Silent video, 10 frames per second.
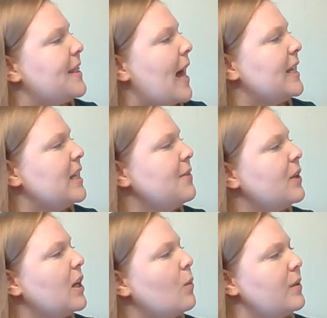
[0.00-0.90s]
That
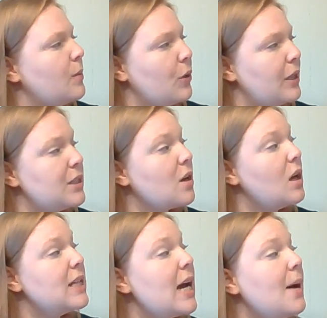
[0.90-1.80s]
evening, when the prince
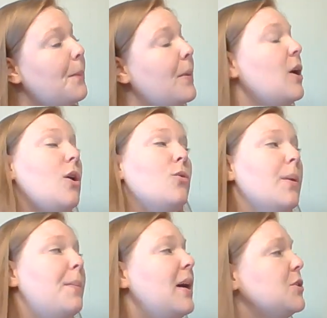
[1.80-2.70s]
called out,
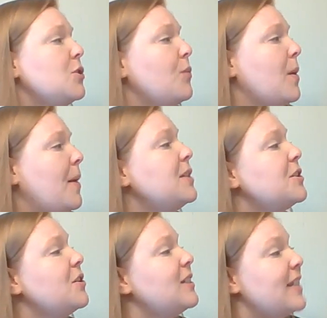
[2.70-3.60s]
"Rapunzel,
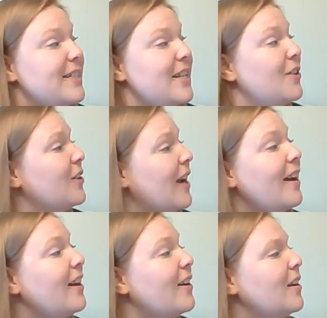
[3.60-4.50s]
Rapunzel, let down your
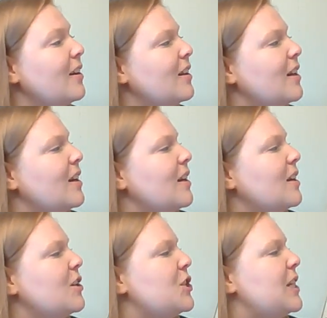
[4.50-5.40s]
hair,"
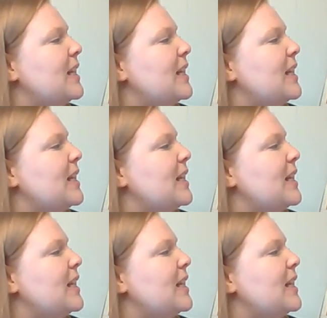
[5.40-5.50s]
she